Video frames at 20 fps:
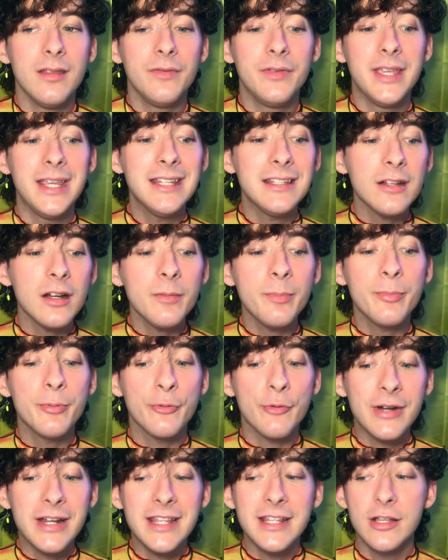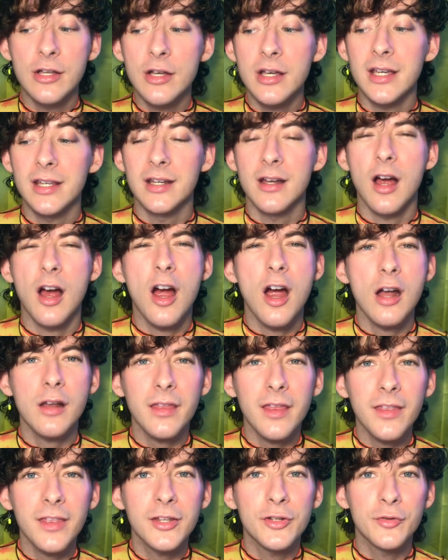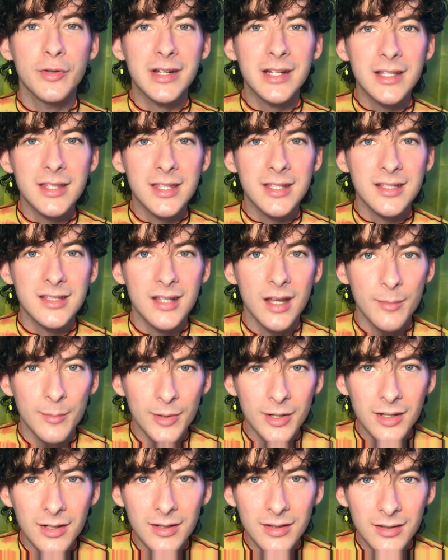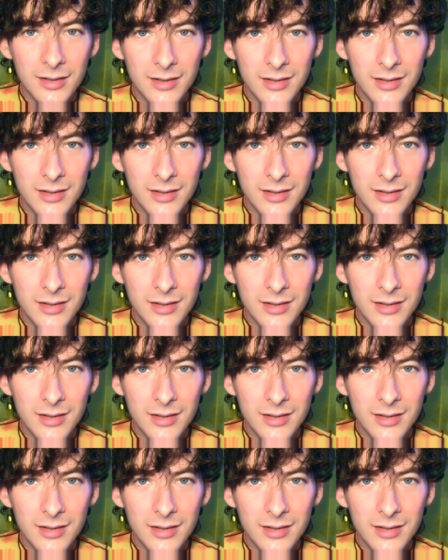These are pretty good. Are they the drink of the summer?